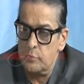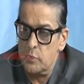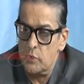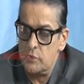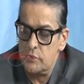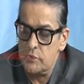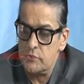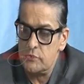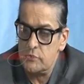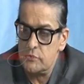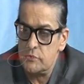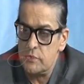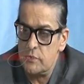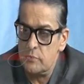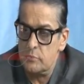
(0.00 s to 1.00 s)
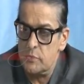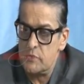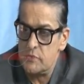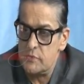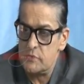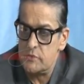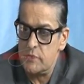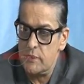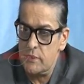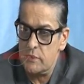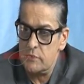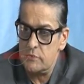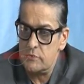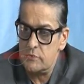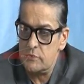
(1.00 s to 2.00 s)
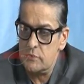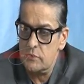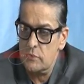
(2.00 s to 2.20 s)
politicians and business leaders